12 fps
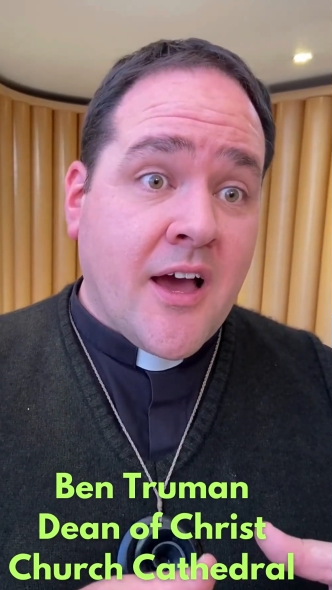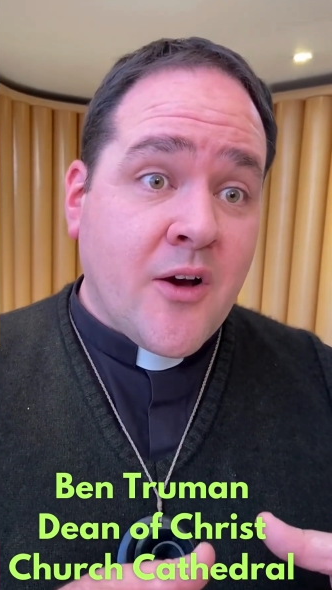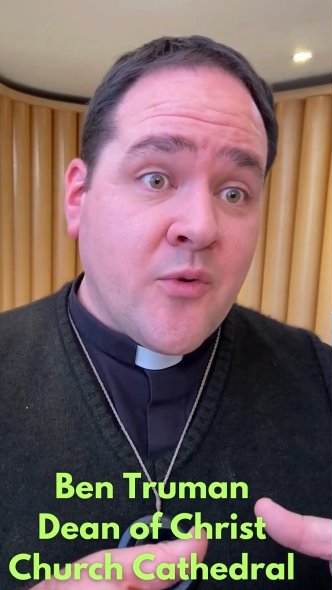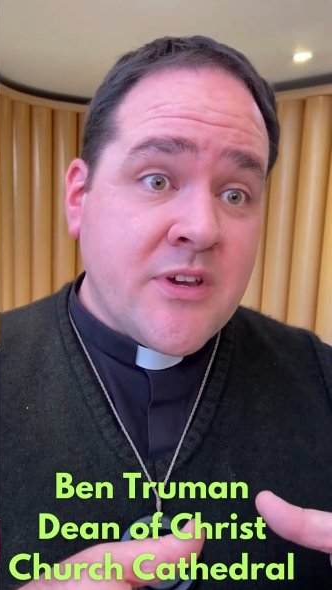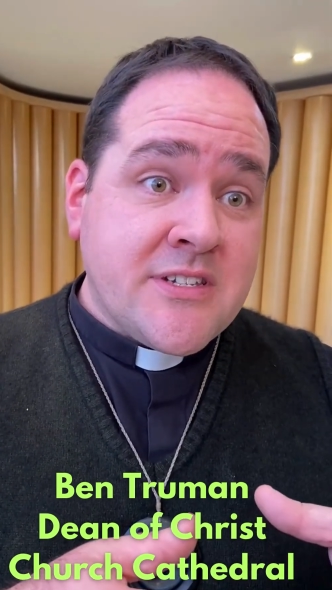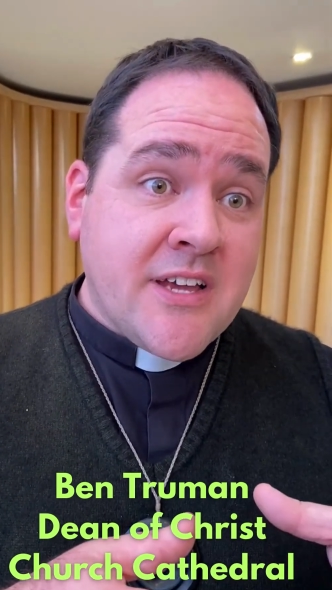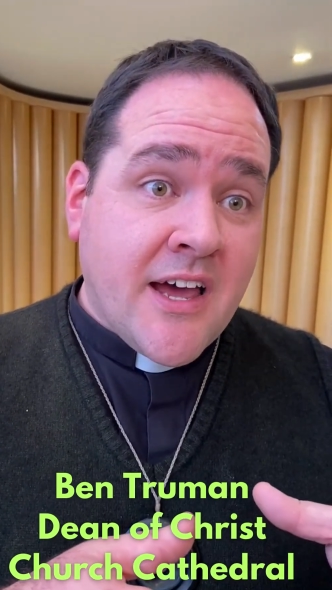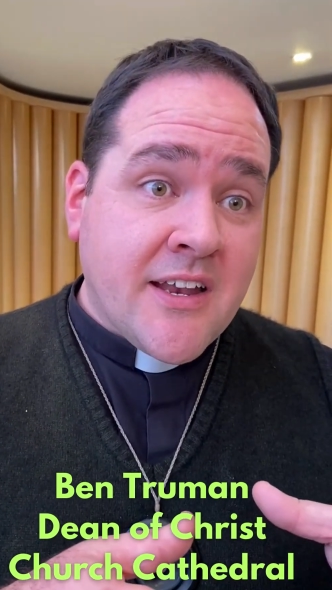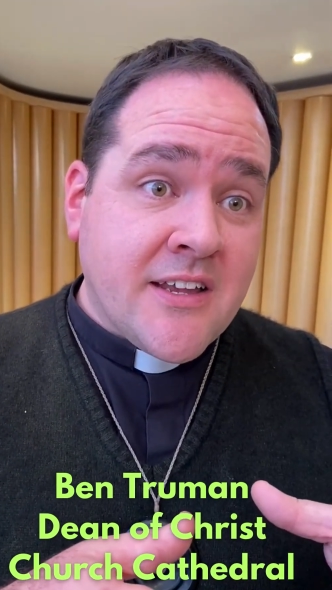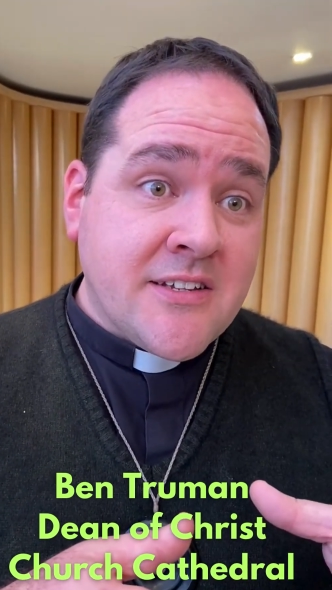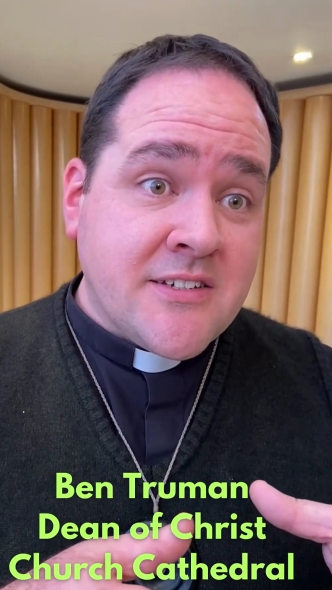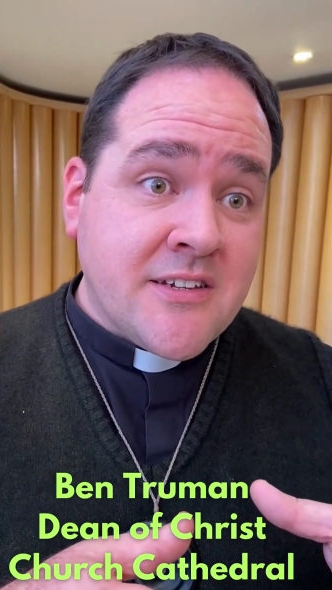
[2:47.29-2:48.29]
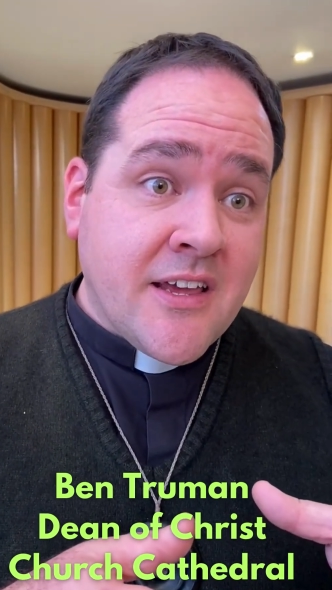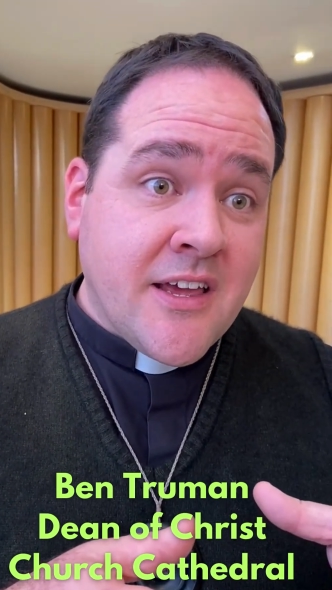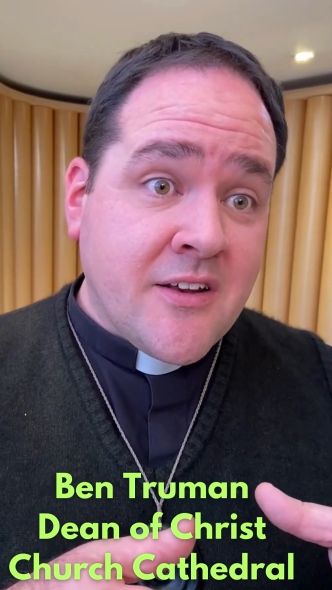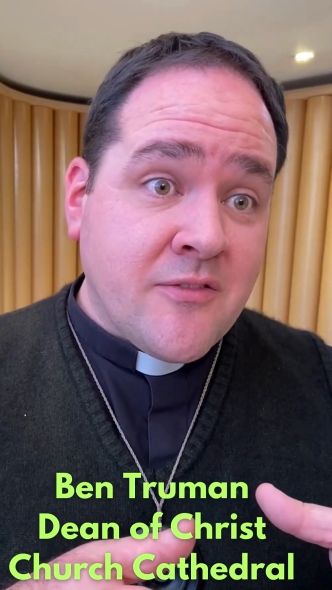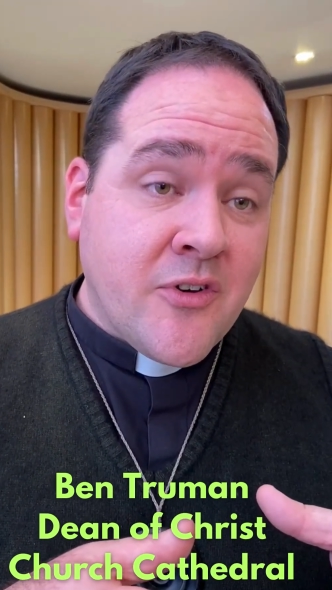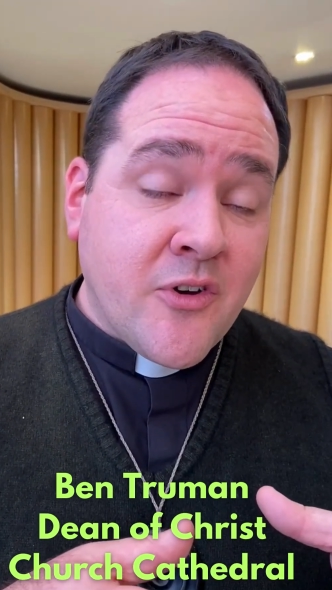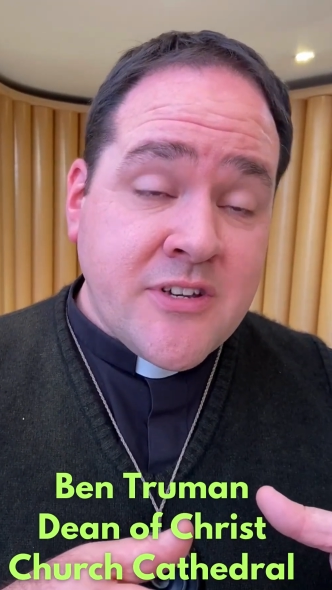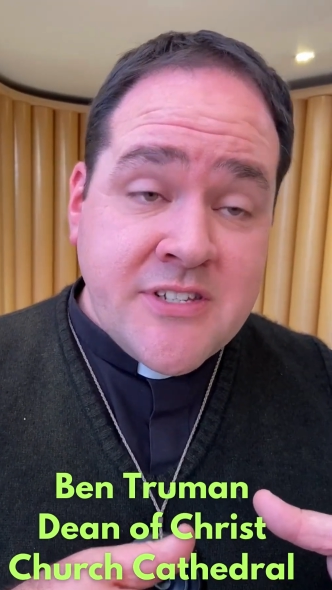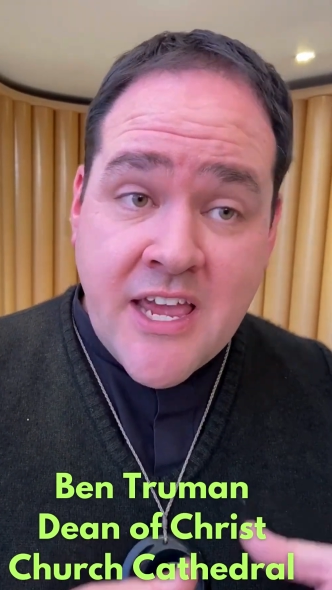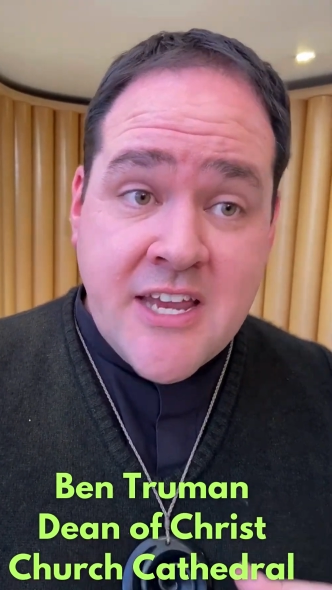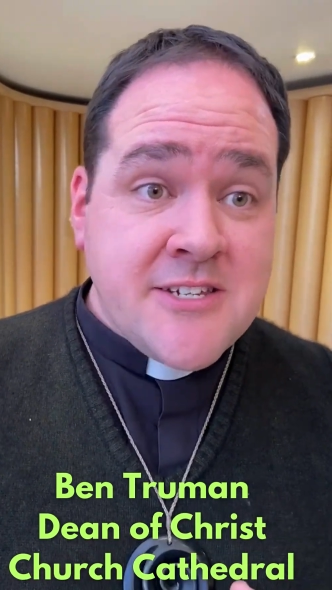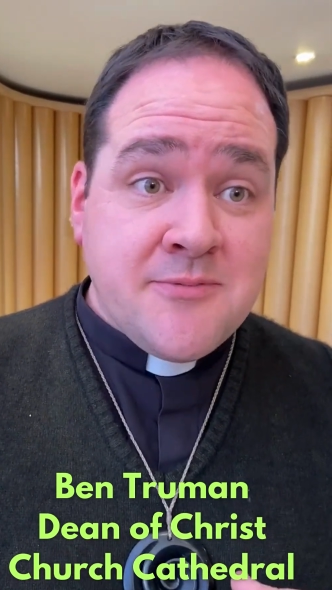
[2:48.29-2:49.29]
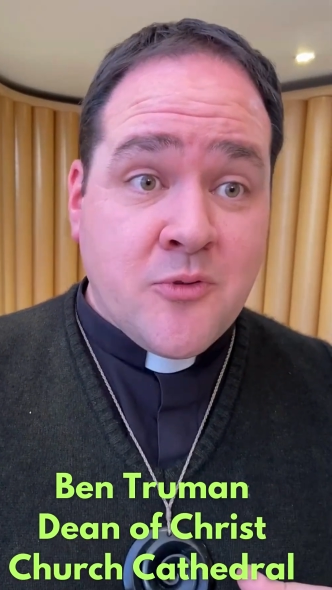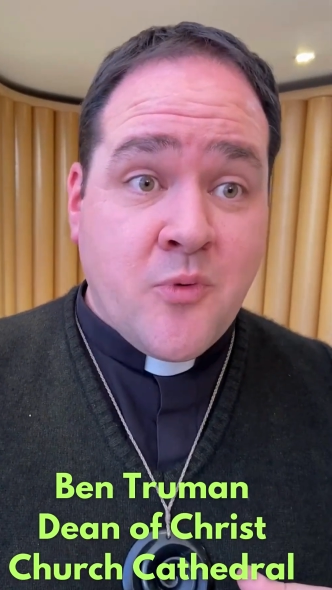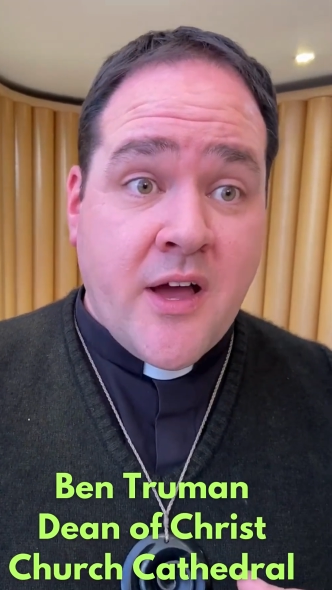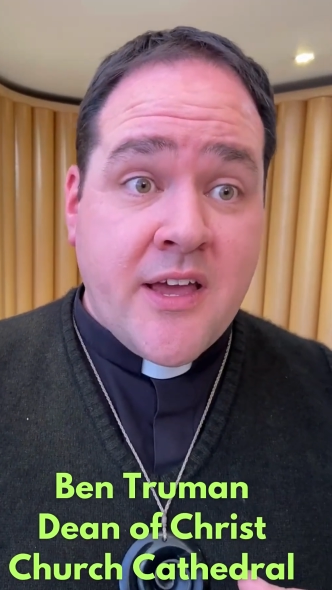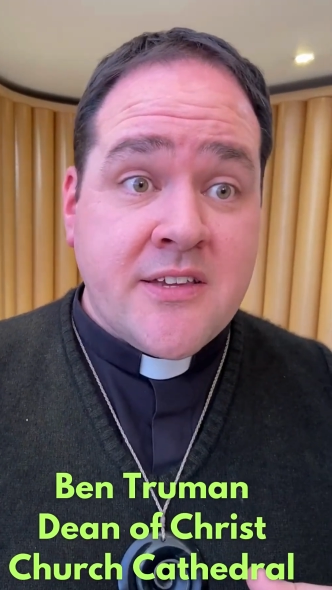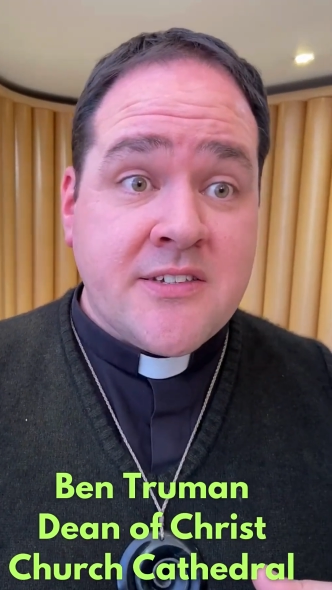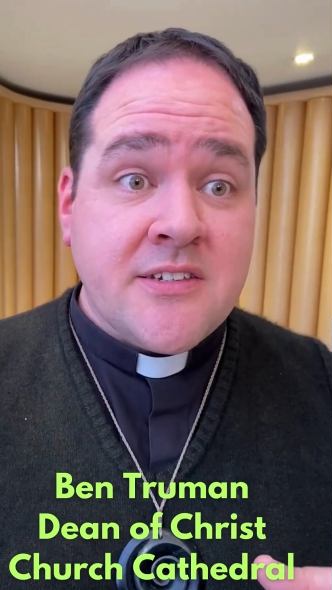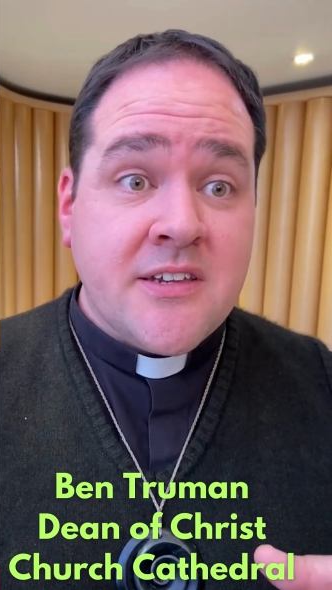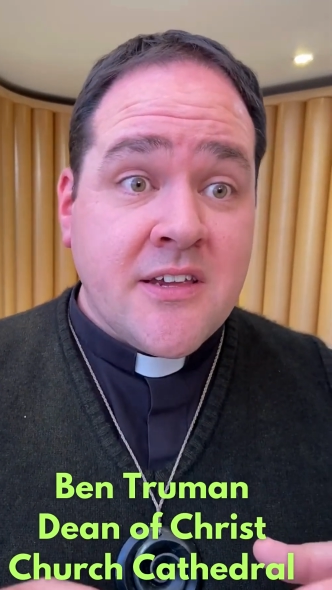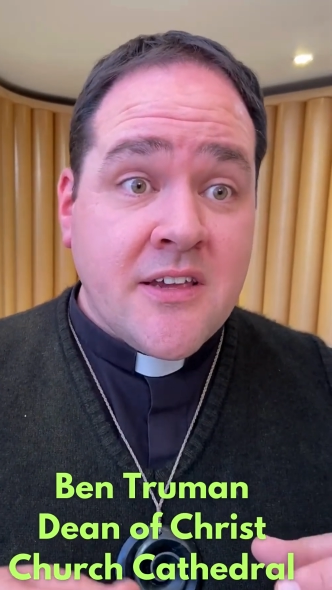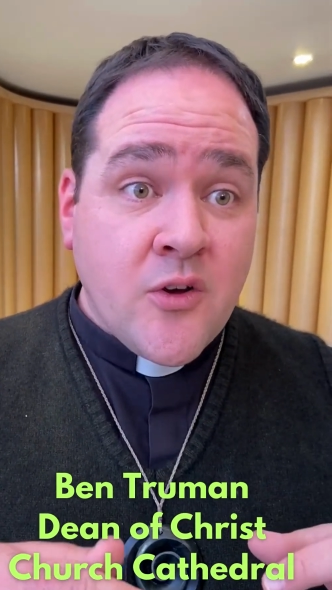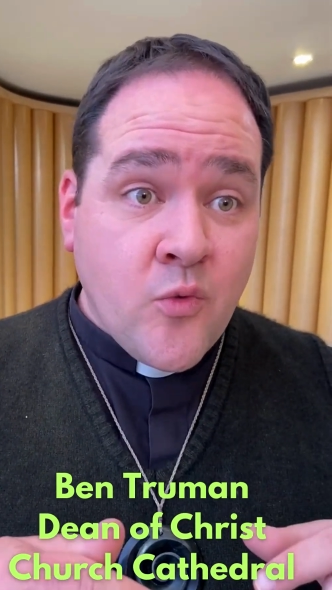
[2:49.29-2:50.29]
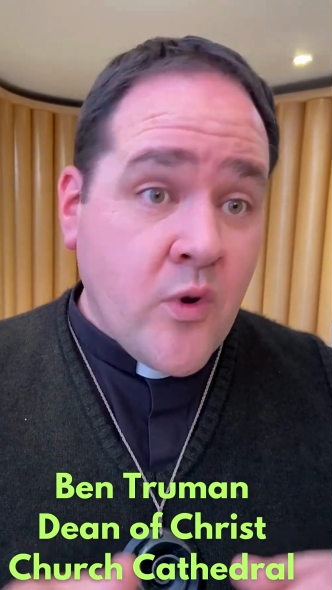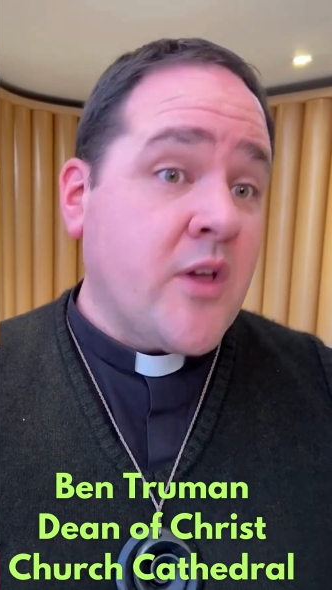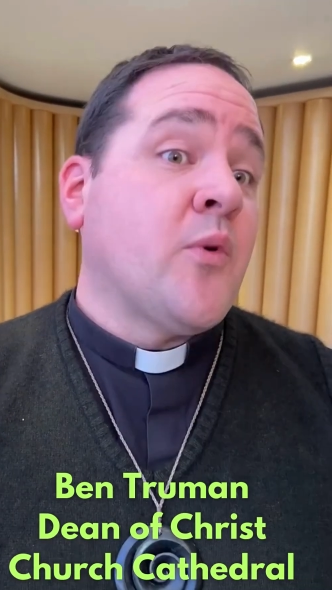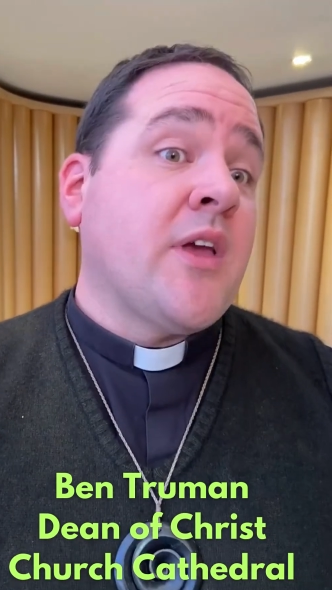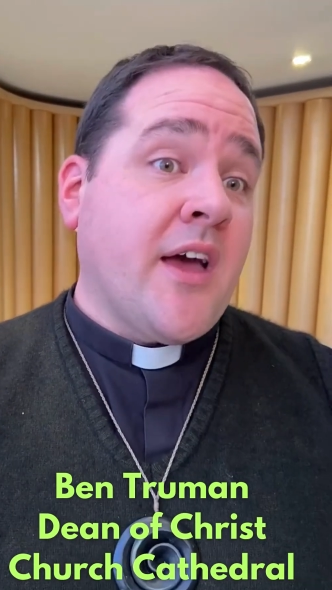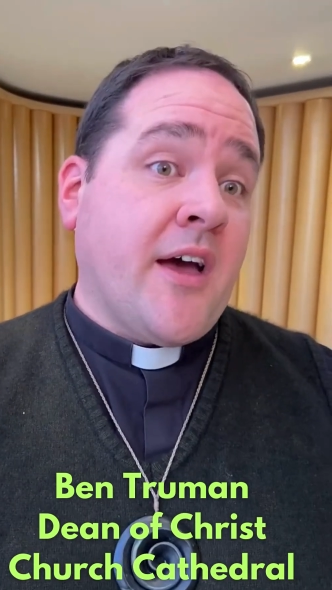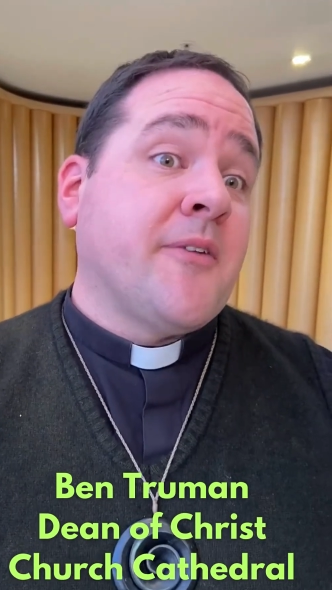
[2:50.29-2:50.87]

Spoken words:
We start it in very tangible ways where we are.